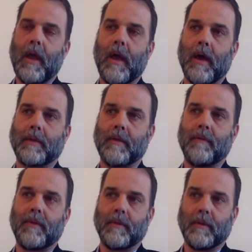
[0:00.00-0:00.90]

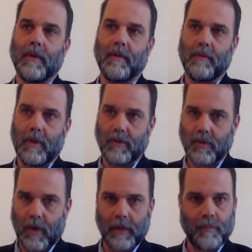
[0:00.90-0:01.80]
active in in, in
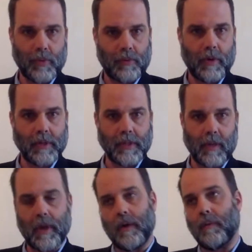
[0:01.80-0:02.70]
trying to progress and
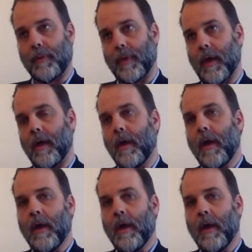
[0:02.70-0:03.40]
get better with that.